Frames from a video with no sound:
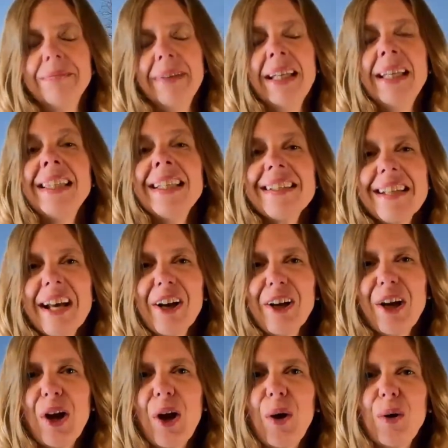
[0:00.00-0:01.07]
In this
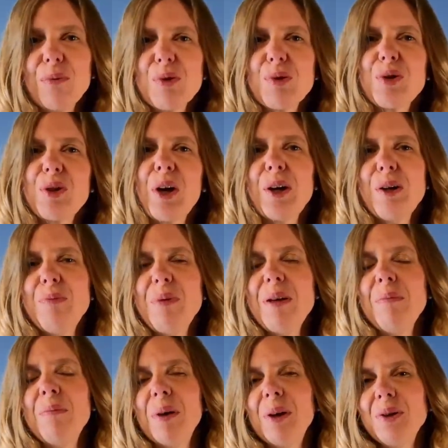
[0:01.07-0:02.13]
area, homes started
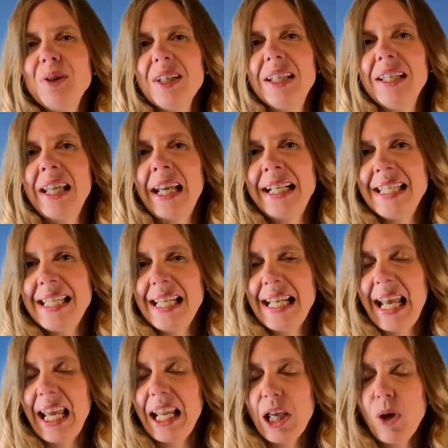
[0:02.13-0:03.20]
being built in
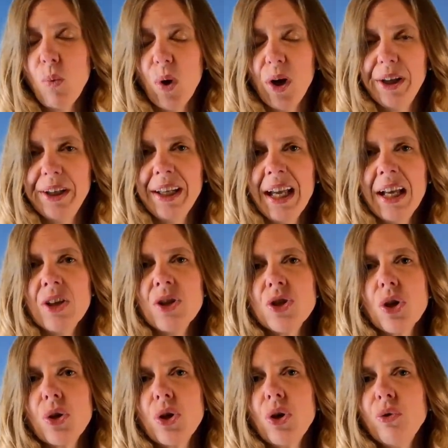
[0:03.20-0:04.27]
1981,
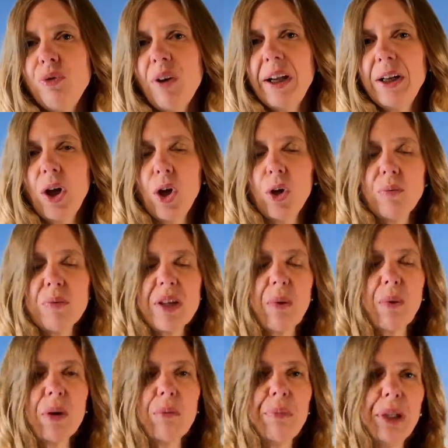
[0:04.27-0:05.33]
so you'll find homes that
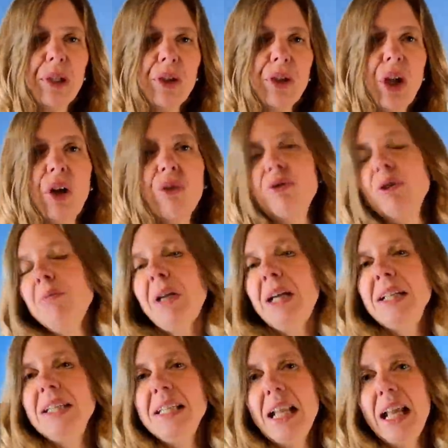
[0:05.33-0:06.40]
were built from
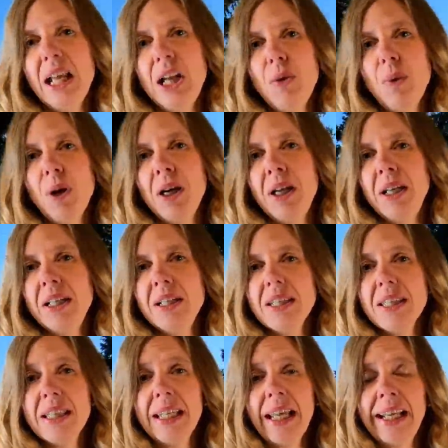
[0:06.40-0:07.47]
1981 into
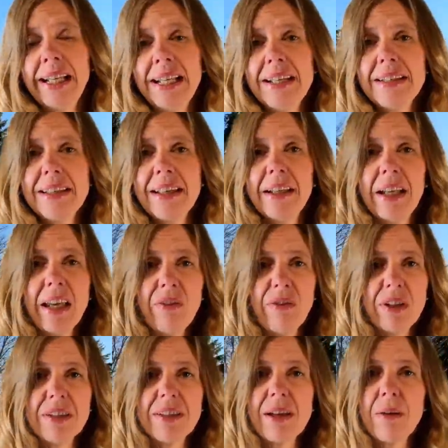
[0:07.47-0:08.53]
the 90s and
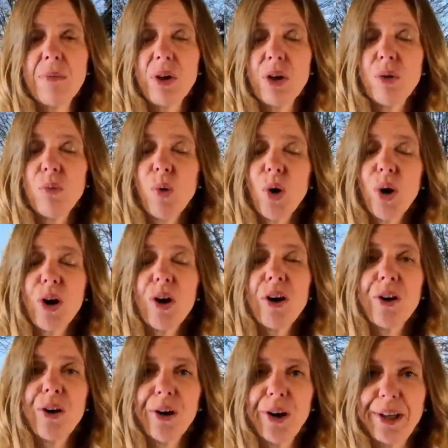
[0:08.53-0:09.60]
even some that are more
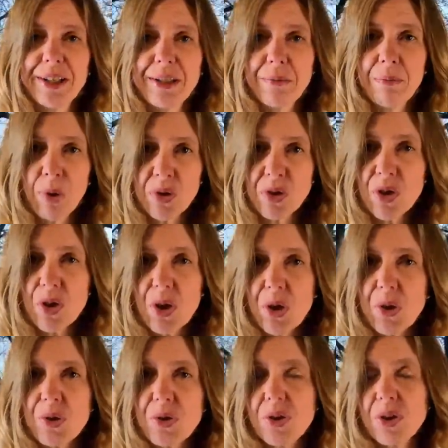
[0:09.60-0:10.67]
current. Most of
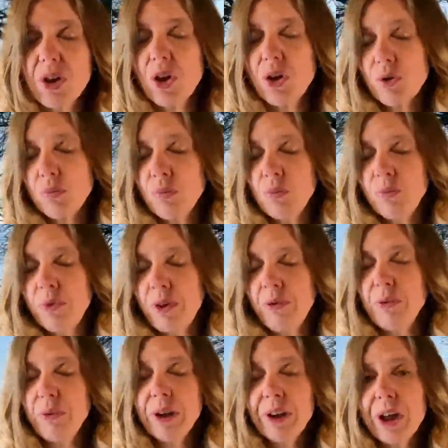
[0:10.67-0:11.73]
those, the
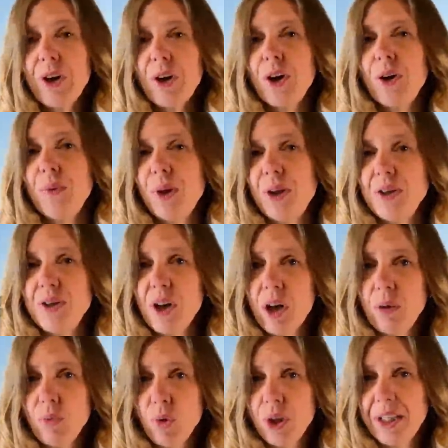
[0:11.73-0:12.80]
really current ones,
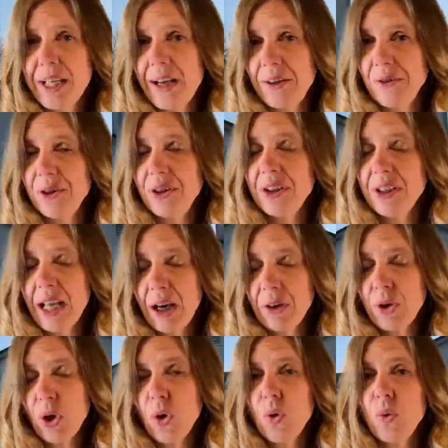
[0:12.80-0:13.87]
are more
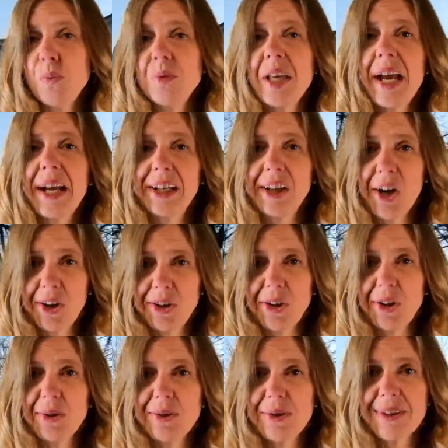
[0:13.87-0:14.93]
townhomes and
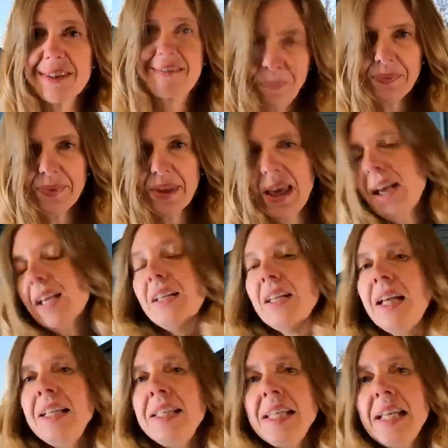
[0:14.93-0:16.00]
condos. In
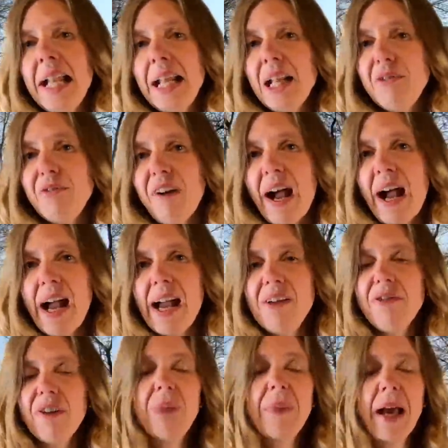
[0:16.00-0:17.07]

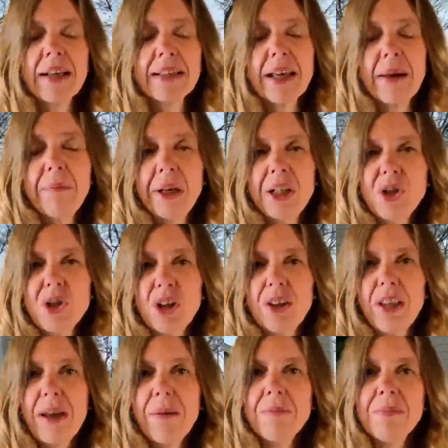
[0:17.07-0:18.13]
1985, as I mentioned,
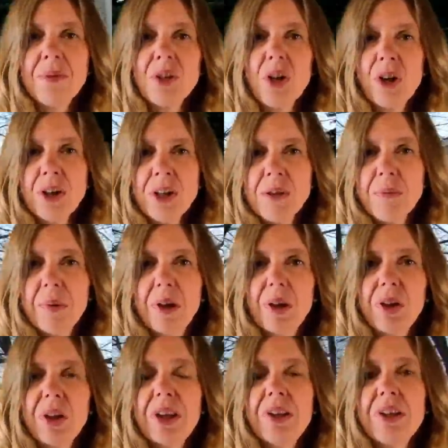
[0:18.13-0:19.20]
they started to
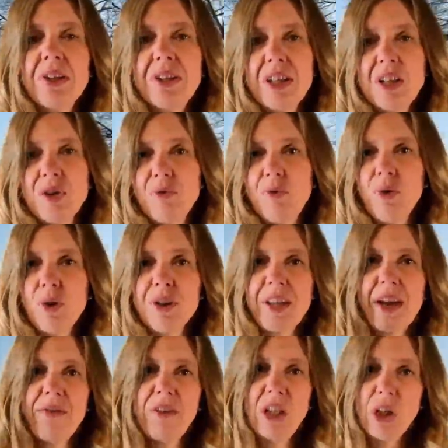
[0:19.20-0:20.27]
build the
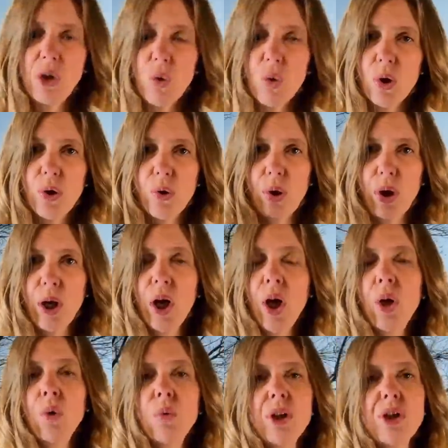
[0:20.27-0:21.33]
C470 corridor,
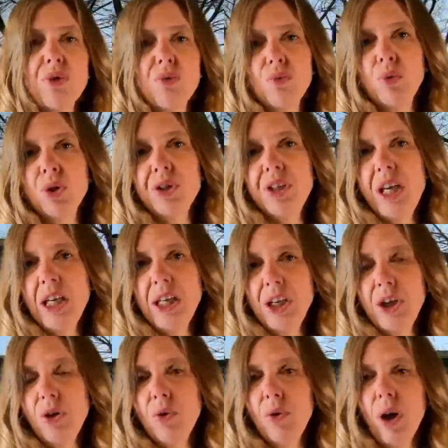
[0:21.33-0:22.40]
which will take
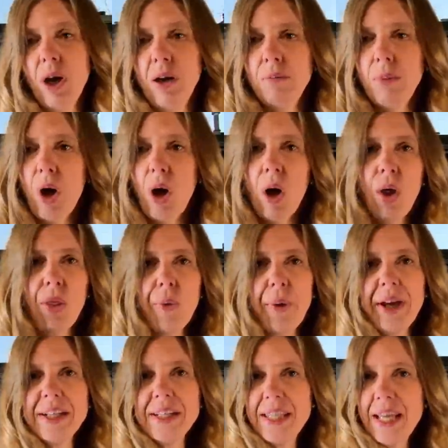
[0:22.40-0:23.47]
you all the
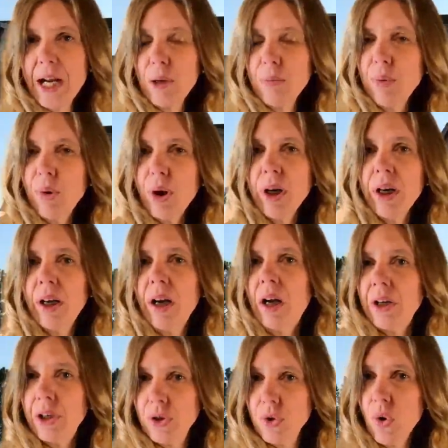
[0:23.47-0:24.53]
way to the airport on
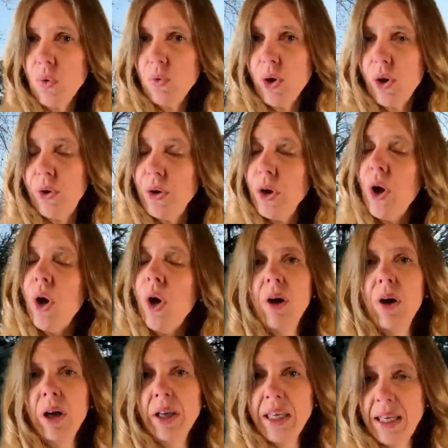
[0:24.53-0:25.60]
a toll road
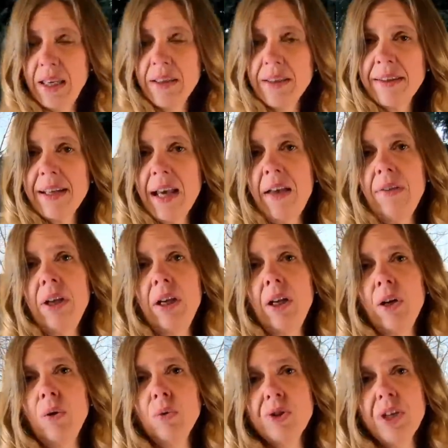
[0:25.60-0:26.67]
east, and then
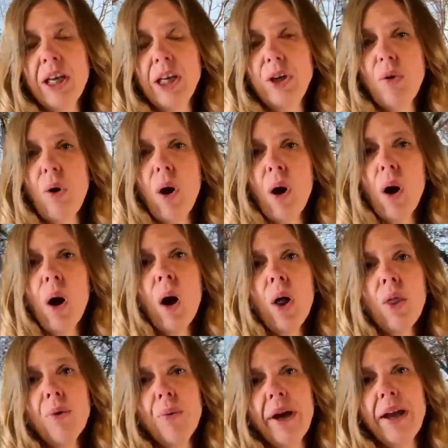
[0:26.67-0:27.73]
it will take you all
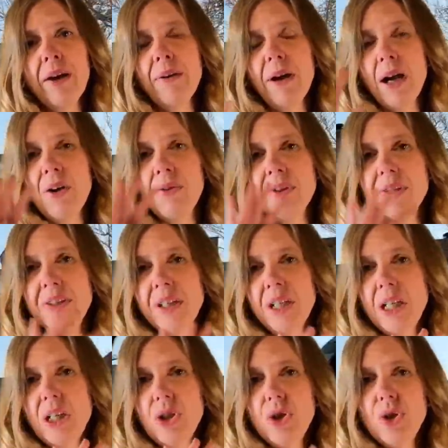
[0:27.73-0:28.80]
the way around the
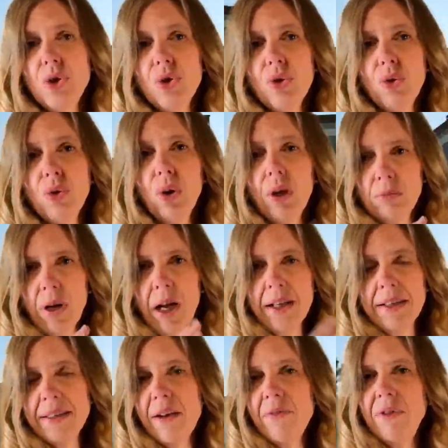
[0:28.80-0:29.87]
city to
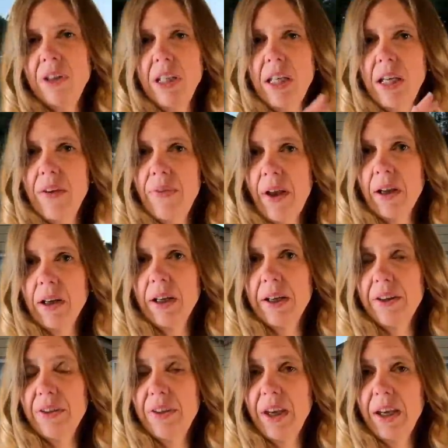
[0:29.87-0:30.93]
I-70 and that kind
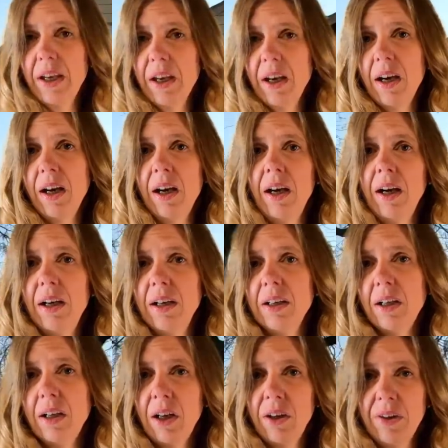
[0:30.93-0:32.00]
of thing
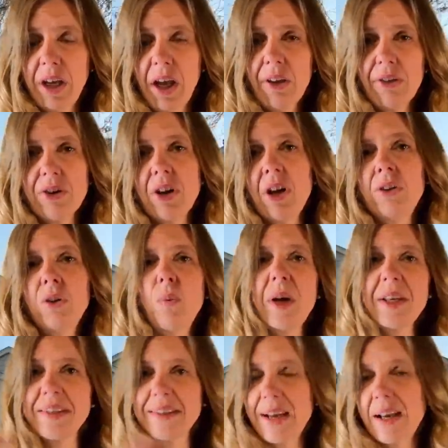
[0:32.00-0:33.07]
on the
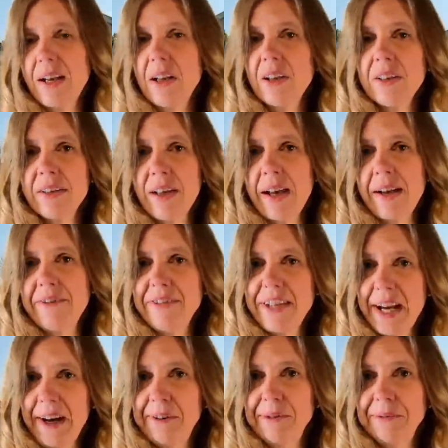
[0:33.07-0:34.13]
west side of
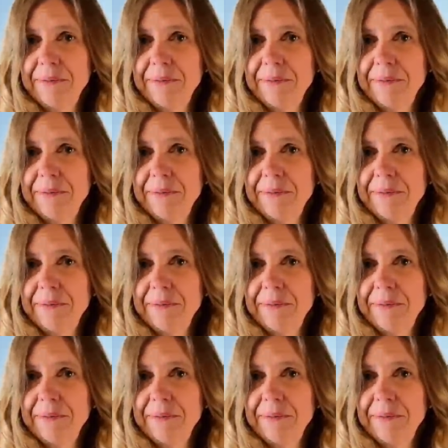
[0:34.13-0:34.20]
town.